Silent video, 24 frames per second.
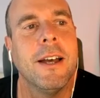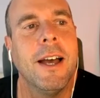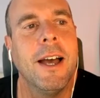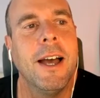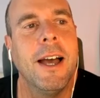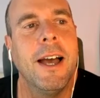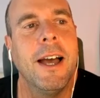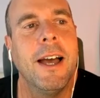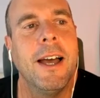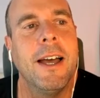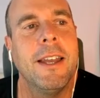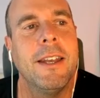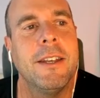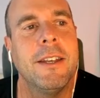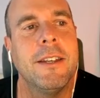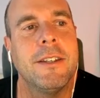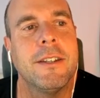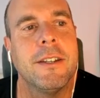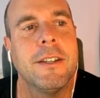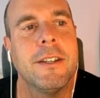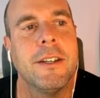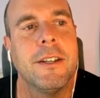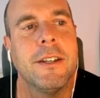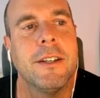and
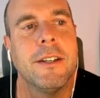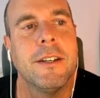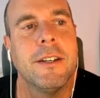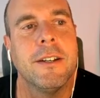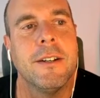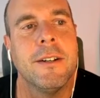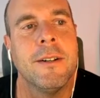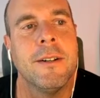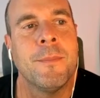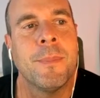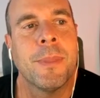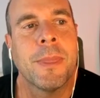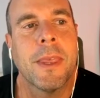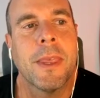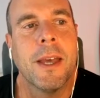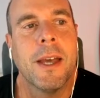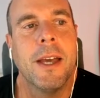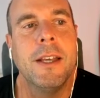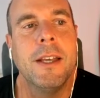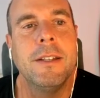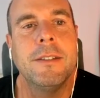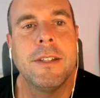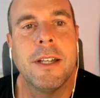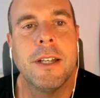
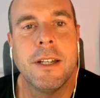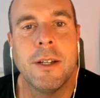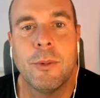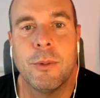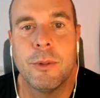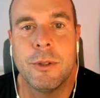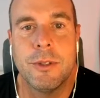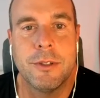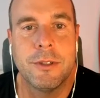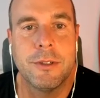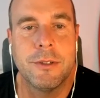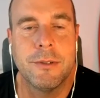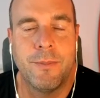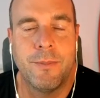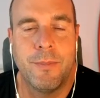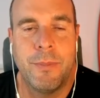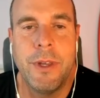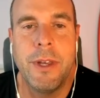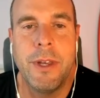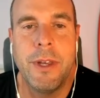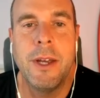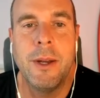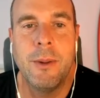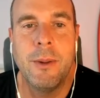he said it was
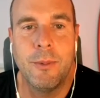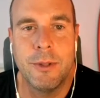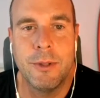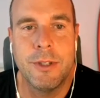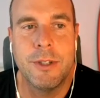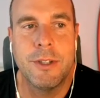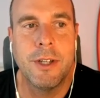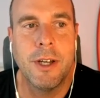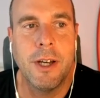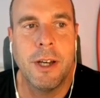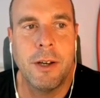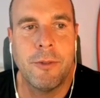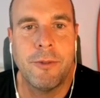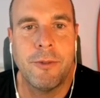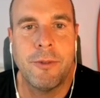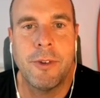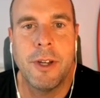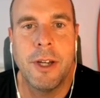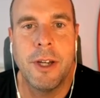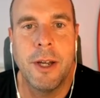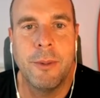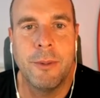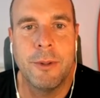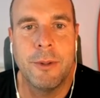tough.
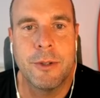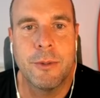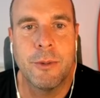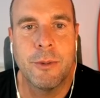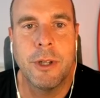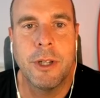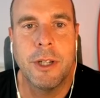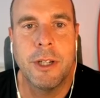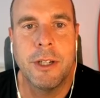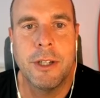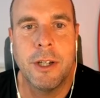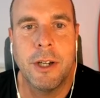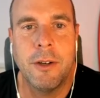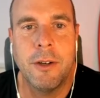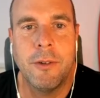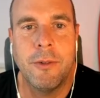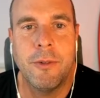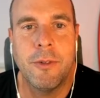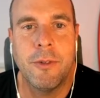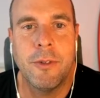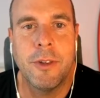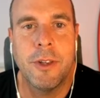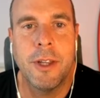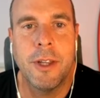It was really
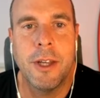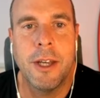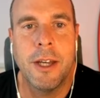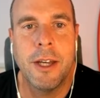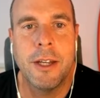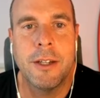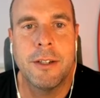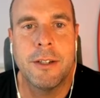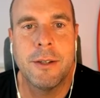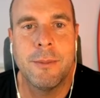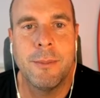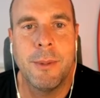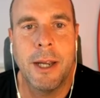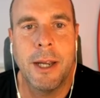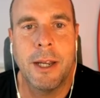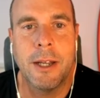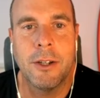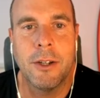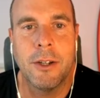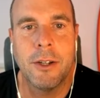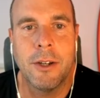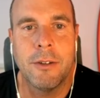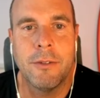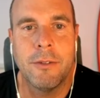tough. They had to make a
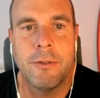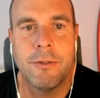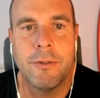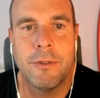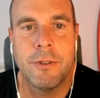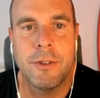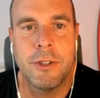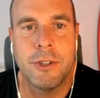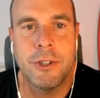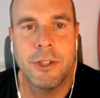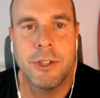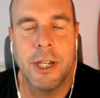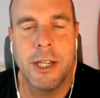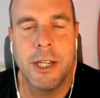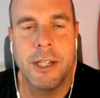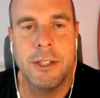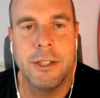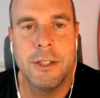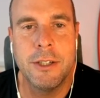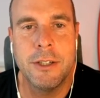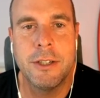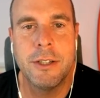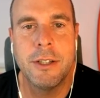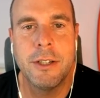lot of
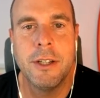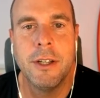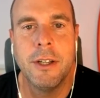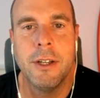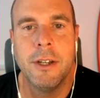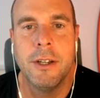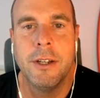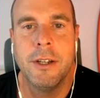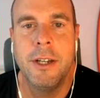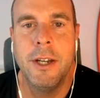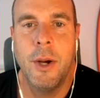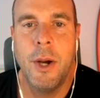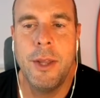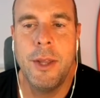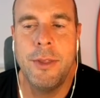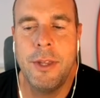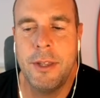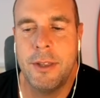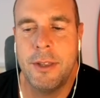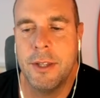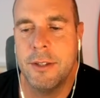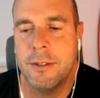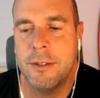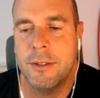changes. Now, I
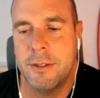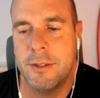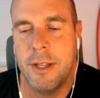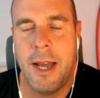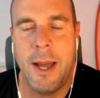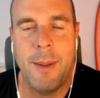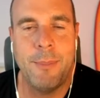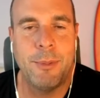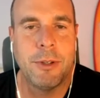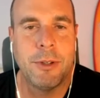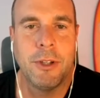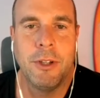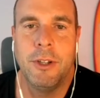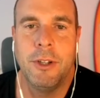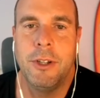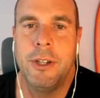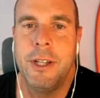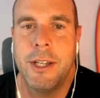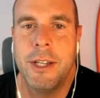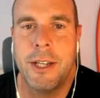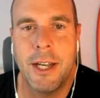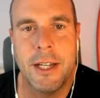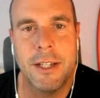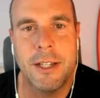think there's absolutely
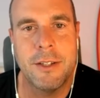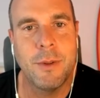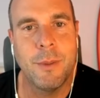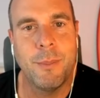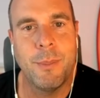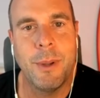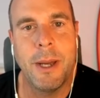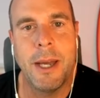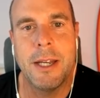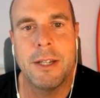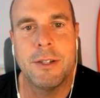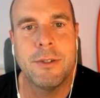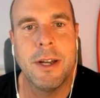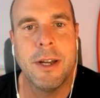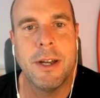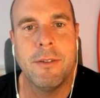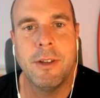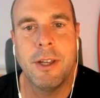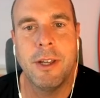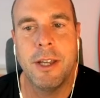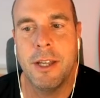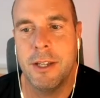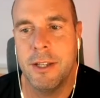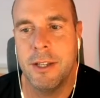a case for paid
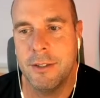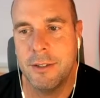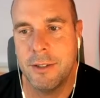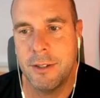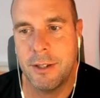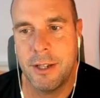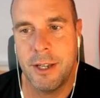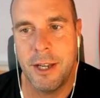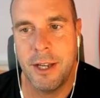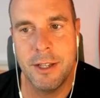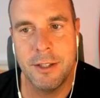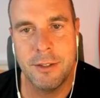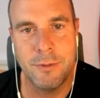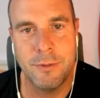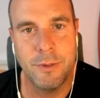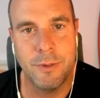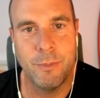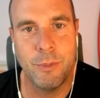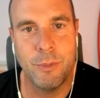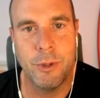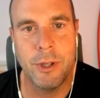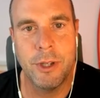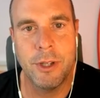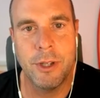traffic, and there's a case for
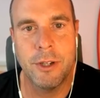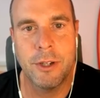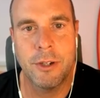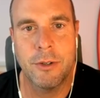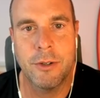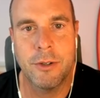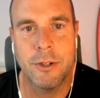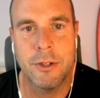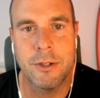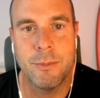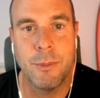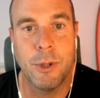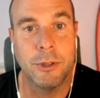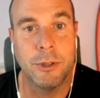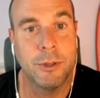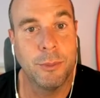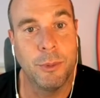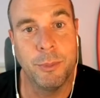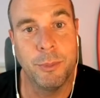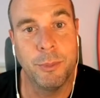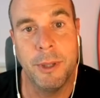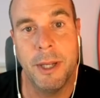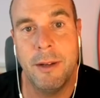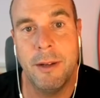putting it across
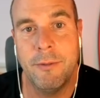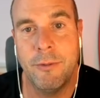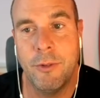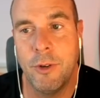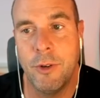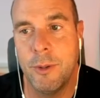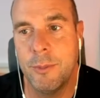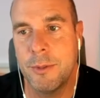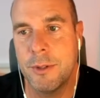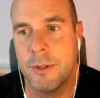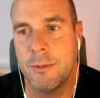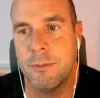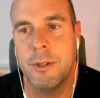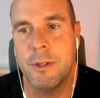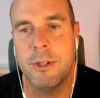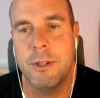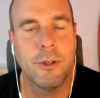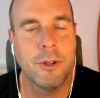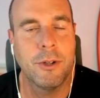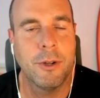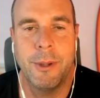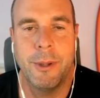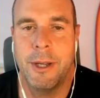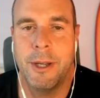multiple platforms, and we
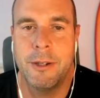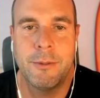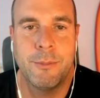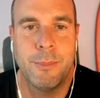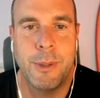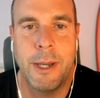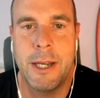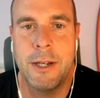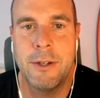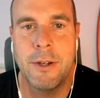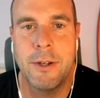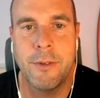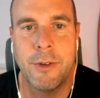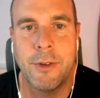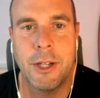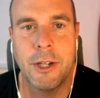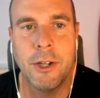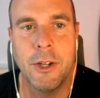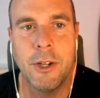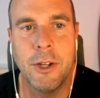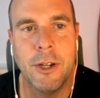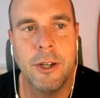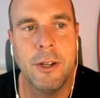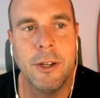talk about paid traffic a
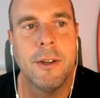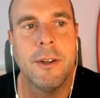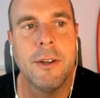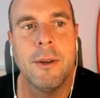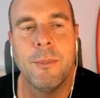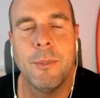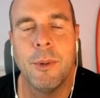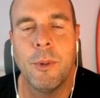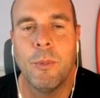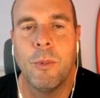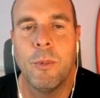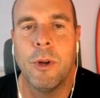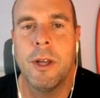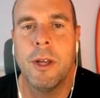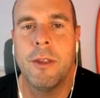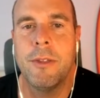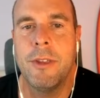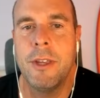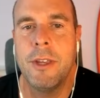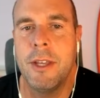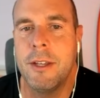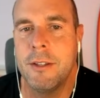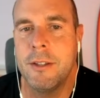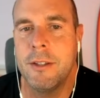lot. But what I
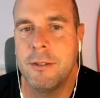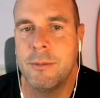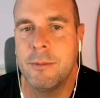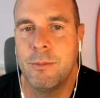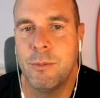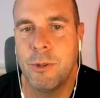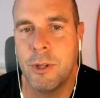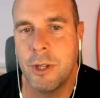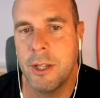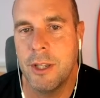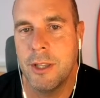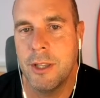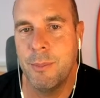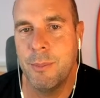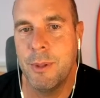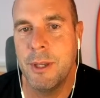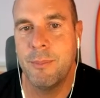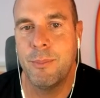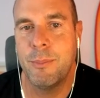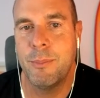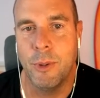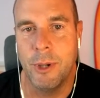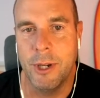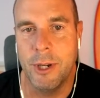think is really the
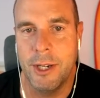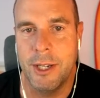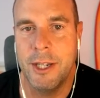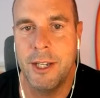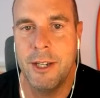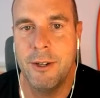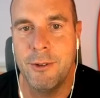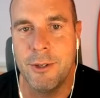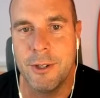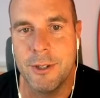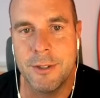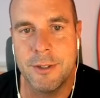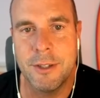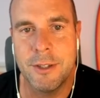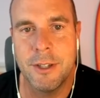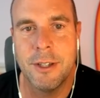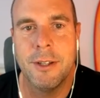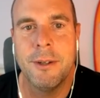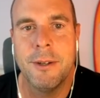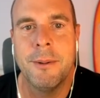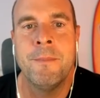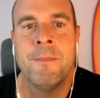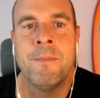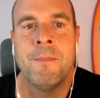big point here is
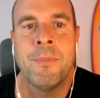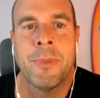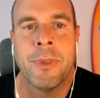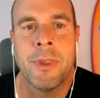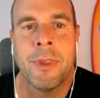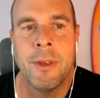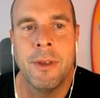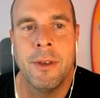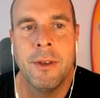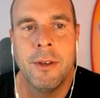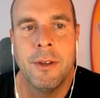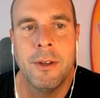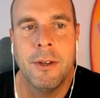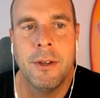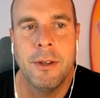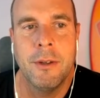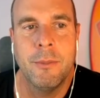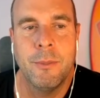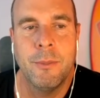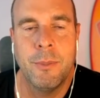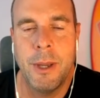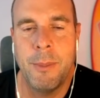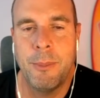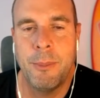
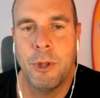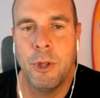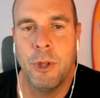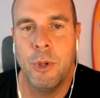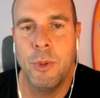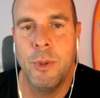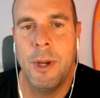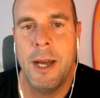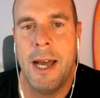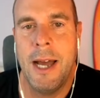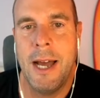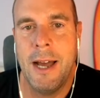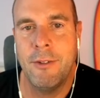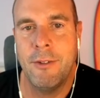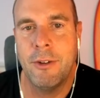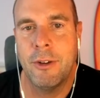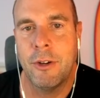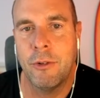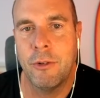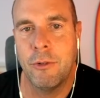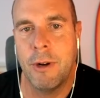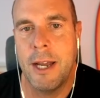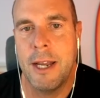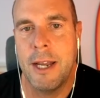people who have a
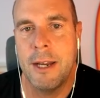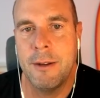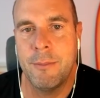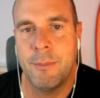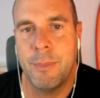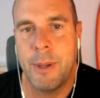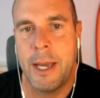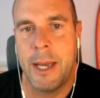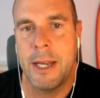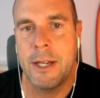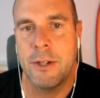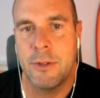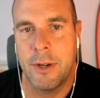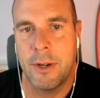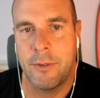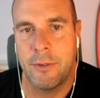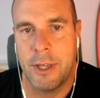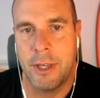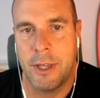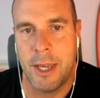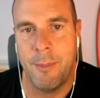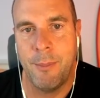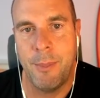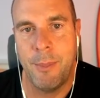great paid
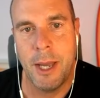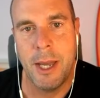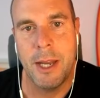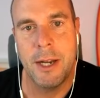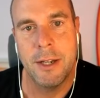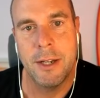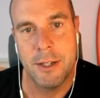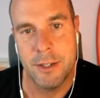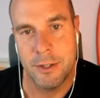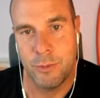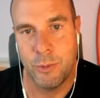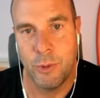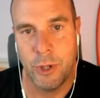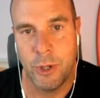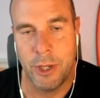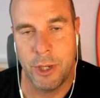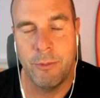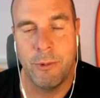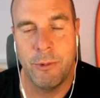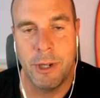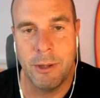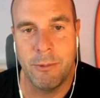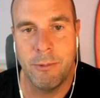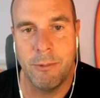traffic campaign and it's
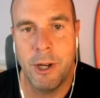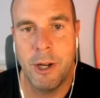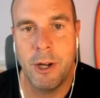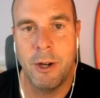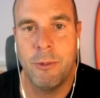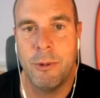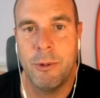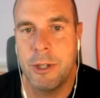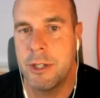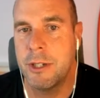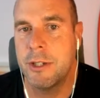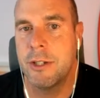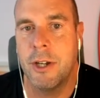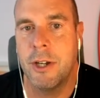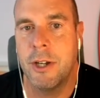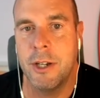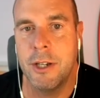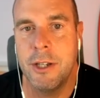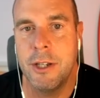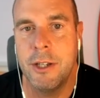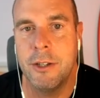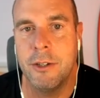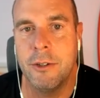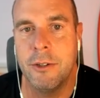working really well, which is
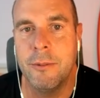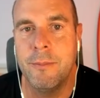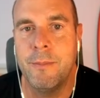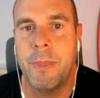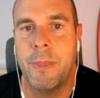ideal,